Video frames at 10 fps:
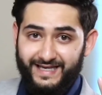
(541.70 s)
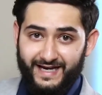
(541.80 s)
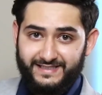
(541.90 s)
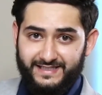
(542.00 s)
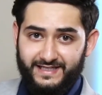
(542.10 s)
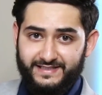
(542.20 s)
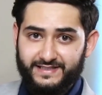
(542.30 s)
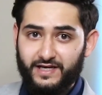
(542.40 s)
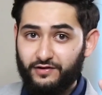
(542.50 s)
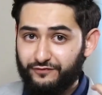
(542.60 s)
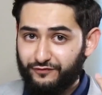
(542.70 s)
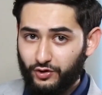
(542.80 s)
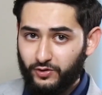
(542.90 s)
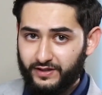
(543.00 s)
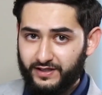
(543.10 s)
Texas,
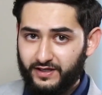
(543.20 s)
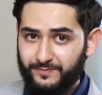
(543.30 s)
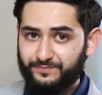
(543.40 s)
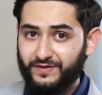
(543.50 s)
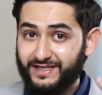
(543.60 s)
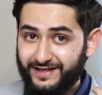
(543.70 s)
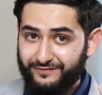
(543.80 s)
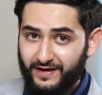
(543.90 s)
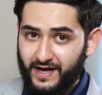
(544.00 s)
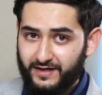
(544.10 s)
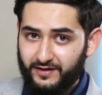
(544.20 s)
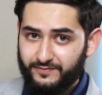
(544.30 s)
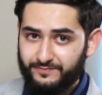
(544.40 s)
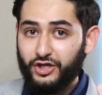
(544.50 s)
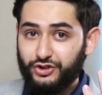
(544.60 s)
Florida,
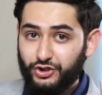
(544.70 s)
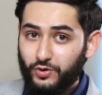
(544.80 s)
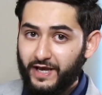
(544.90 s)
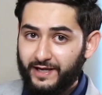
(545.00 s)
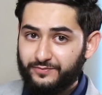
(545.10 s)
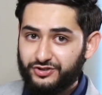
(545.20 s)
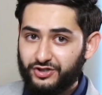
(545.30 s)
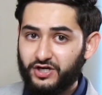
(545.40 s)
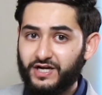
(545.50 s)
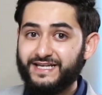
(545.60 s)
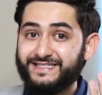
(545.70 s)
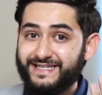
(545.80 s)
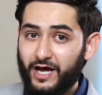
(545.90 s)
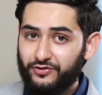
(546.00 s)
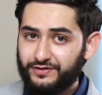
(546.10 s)
Nevada, New Hampshire,
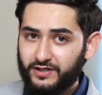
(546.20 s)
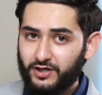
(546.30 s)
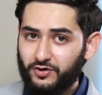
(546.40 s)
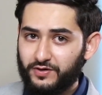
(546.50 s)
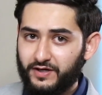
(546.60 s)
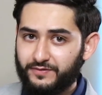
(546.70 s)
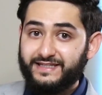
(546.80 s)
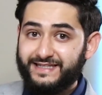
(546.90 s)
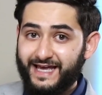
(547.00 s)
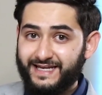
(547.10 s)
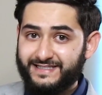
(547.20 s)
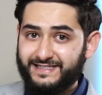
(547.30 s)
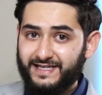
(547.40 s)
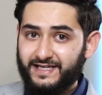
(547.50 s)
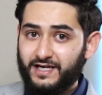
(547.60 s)
South Dakota,
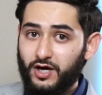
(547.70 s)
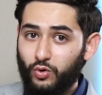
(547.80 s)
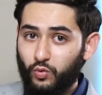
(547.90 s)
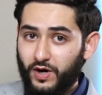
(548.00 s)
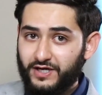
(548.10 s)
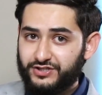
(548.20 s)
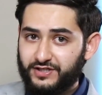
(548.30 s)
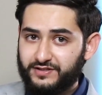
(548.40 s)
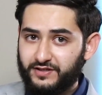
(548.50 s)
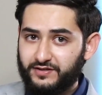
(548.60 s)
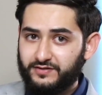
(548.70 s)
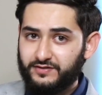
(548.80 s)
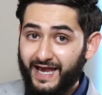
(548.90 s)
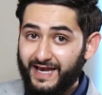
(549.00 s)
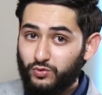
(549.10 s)
Tennessee, Washington, and